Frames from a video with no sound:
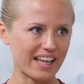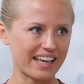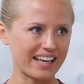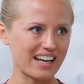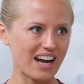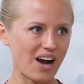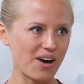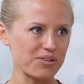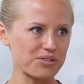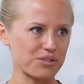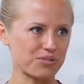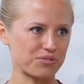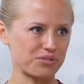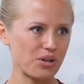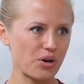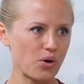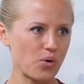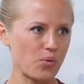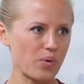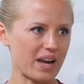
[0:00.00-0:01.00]
Like out of
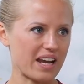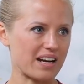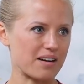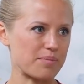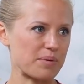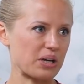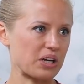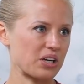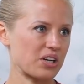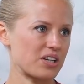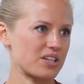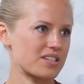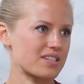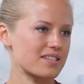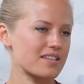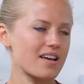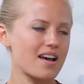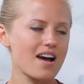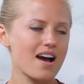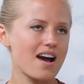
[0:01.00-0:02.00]
nowhere,
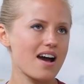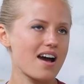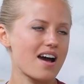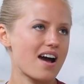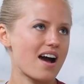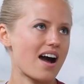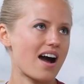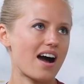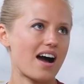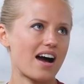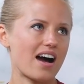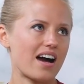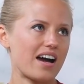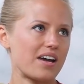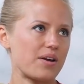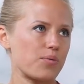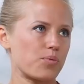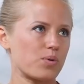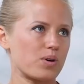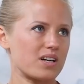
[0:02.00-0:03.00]
because
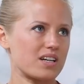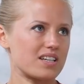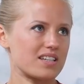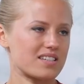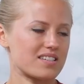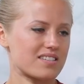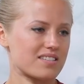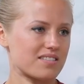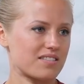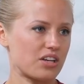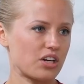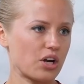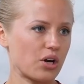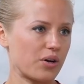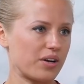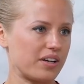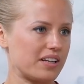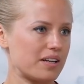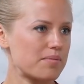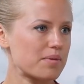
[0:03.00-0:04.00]
I was,
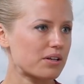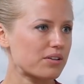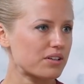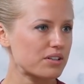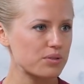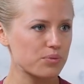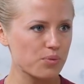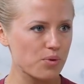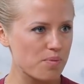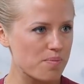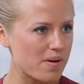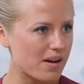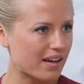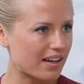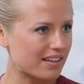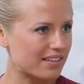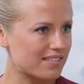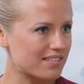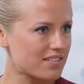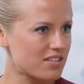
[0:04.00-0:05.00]
an immigrant
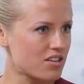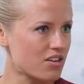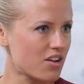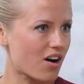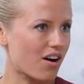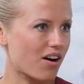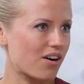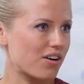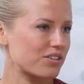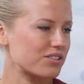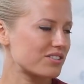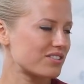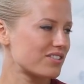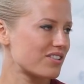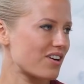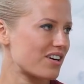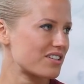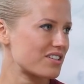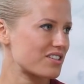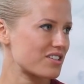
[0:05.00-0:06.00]
woman,
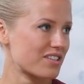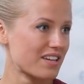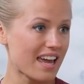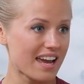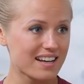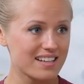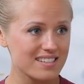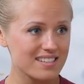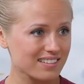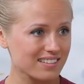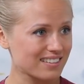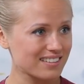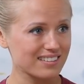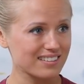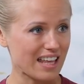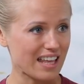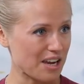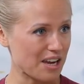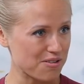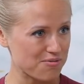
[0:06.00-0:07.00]
not excellent
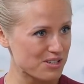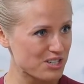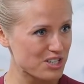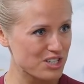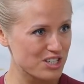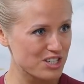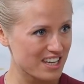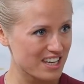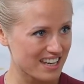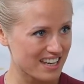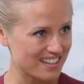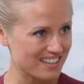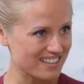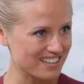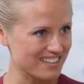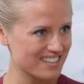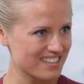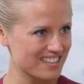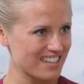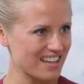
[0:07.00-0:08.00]
language
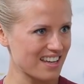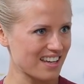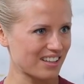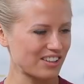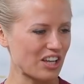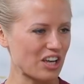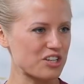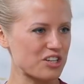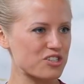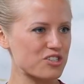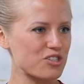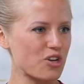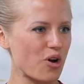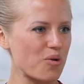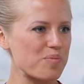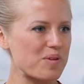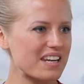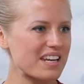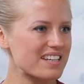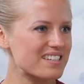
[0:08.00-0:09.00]
skills, like so
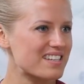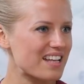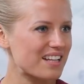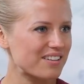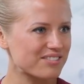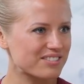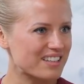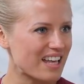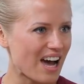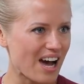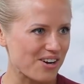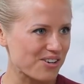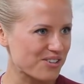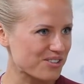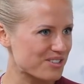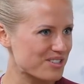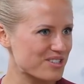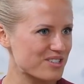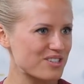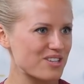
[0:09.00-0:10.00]
many
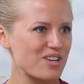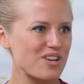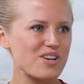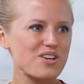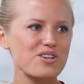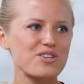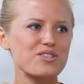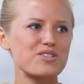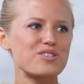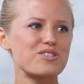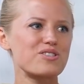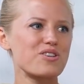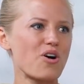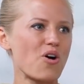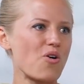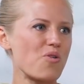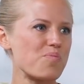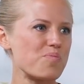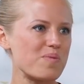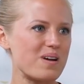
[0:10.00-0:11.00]
self-doubts,
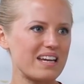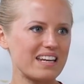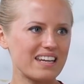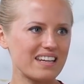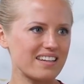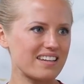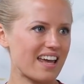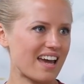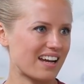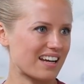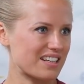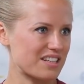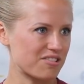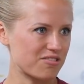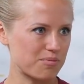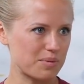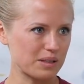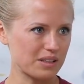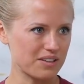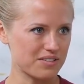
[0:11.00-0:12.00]
so many
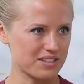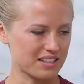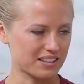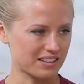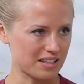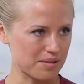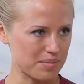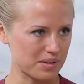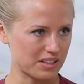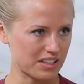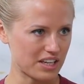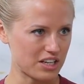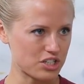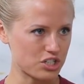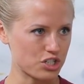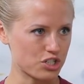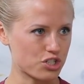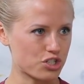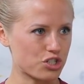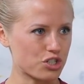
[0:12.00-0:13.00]
negative beliefs and
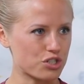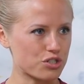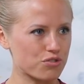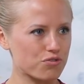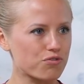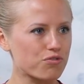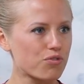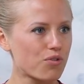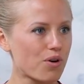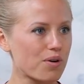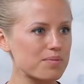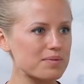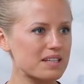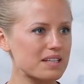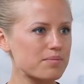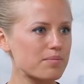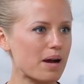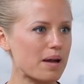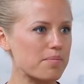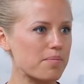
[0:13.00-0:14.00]
limitations just formed
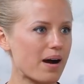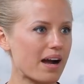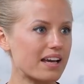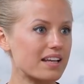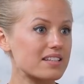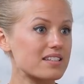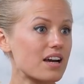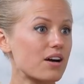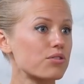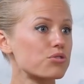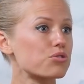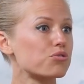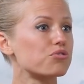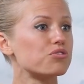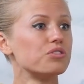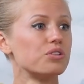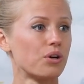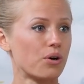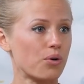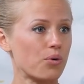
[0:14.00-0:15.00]
in my mind out of
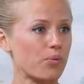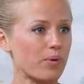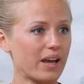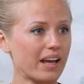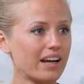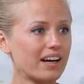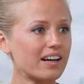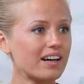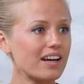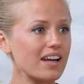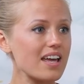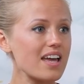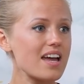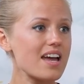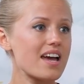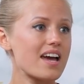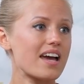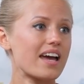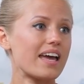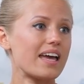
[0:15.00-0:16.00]
nowhere.
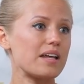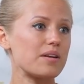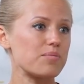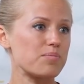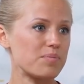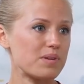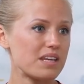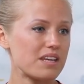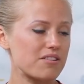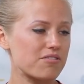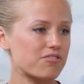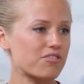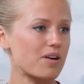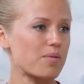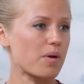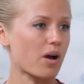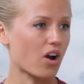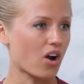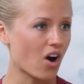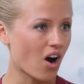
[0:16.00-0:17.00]
Mm-hmm. And me,
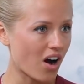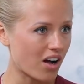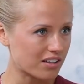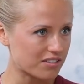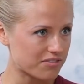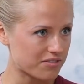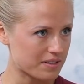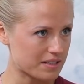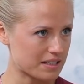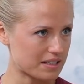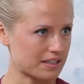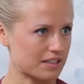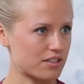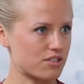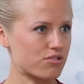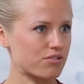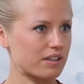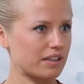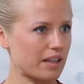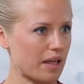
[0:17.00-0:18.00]
from a
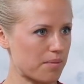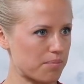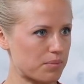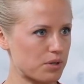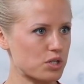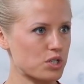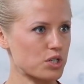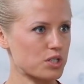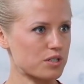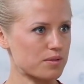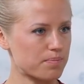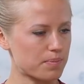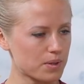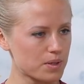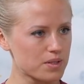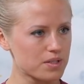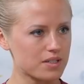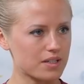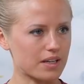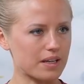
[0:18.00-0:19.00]
confident, really ambitious
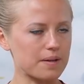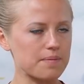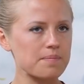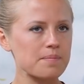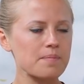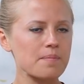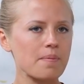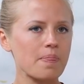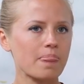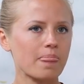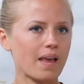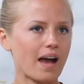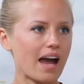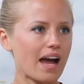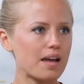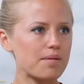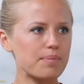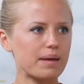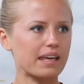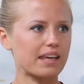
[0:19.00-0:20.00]
person, mm-hmm.
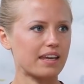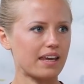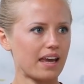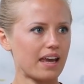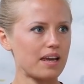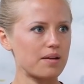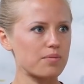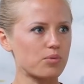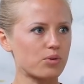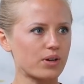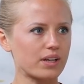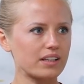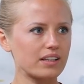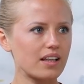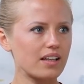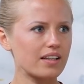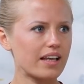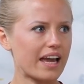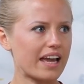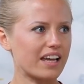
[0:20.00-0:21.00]
I became
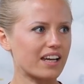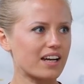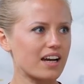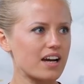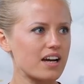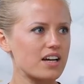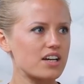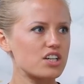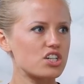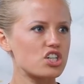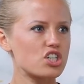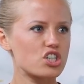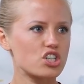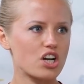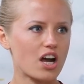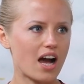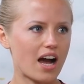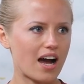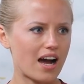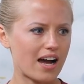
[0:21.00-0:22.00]
really like
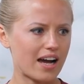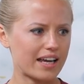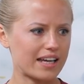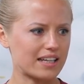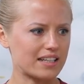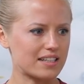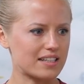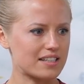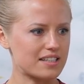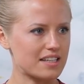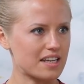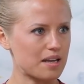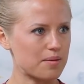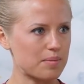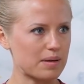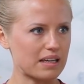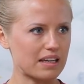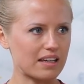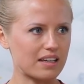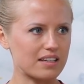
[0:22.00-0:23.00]
shy and
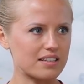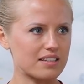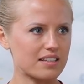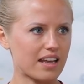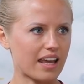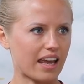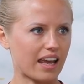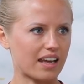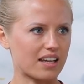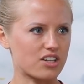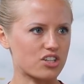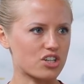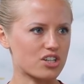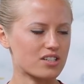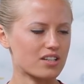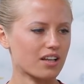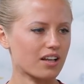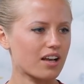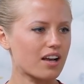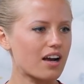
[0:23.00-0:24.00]
timid and
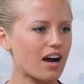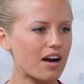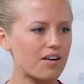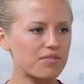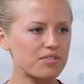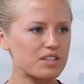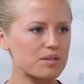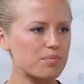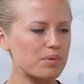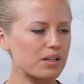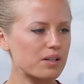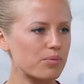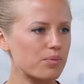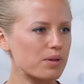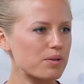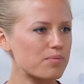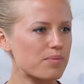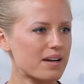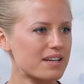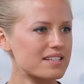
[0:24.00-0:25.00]
just uncomfortable
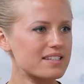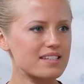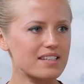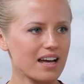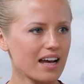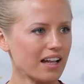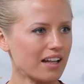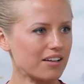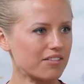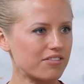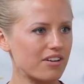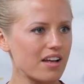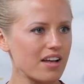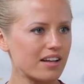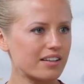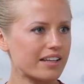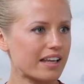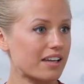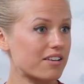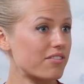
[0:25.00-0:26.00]
with myself,
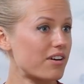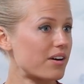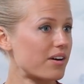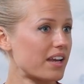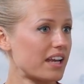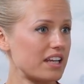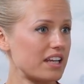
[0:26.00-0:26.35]
mm-hmm. like very